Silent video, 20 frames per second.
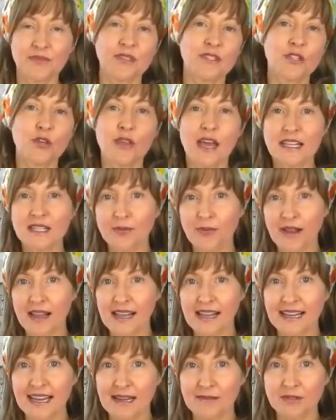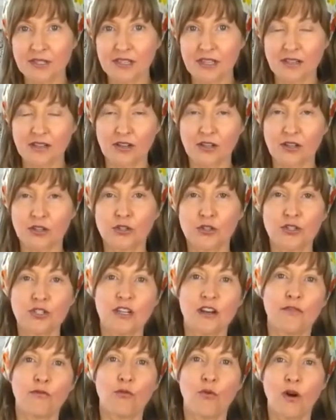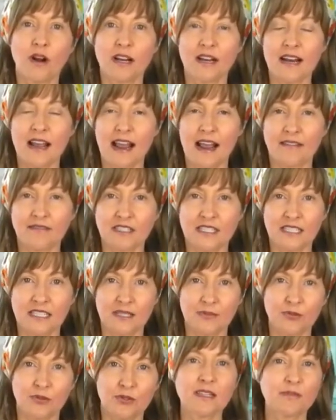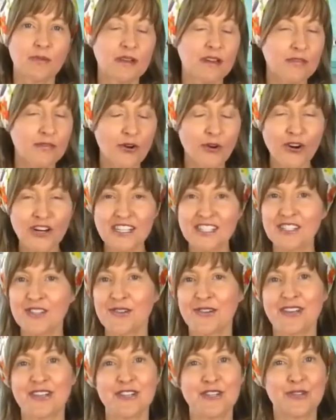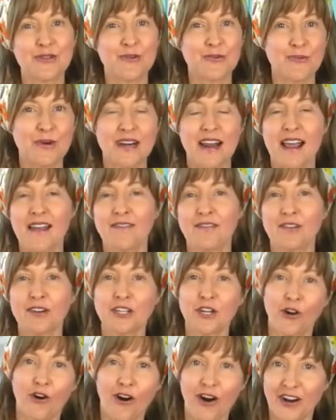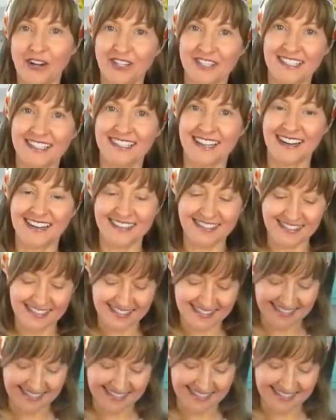So that's why I came to the conclusion of one and a half teaspoons, but of course you can do whatever your heart desires.